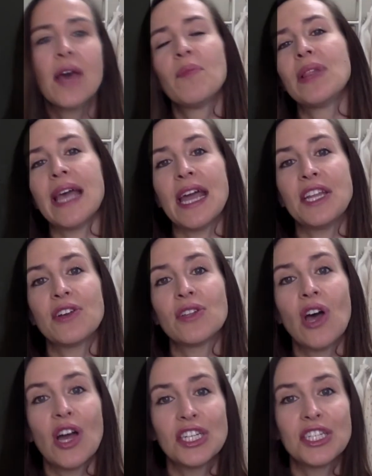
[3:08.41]
plan your
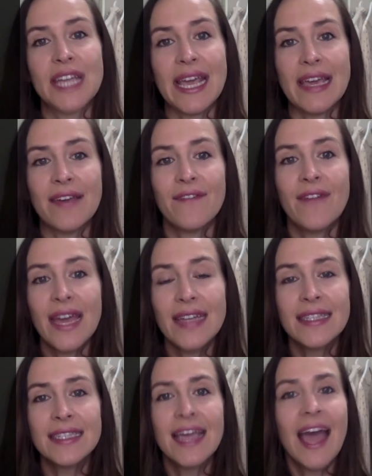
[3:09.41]
launch day
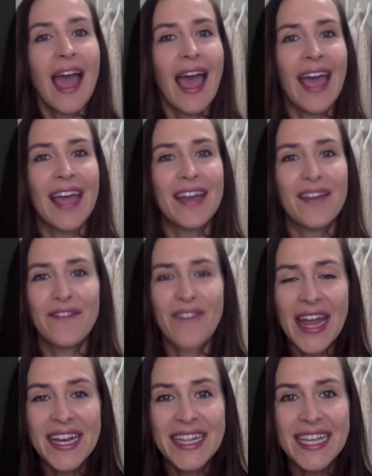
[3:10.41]
events, and
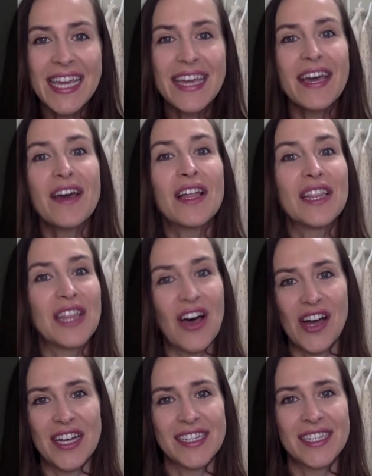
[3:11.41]
finally,
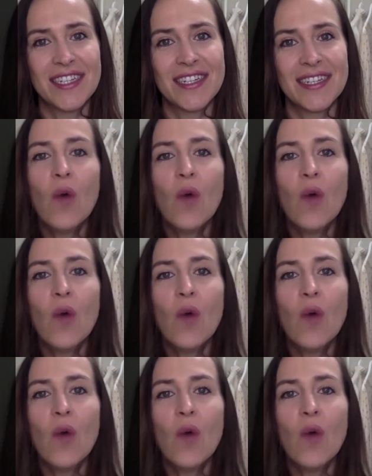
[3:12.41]
launch.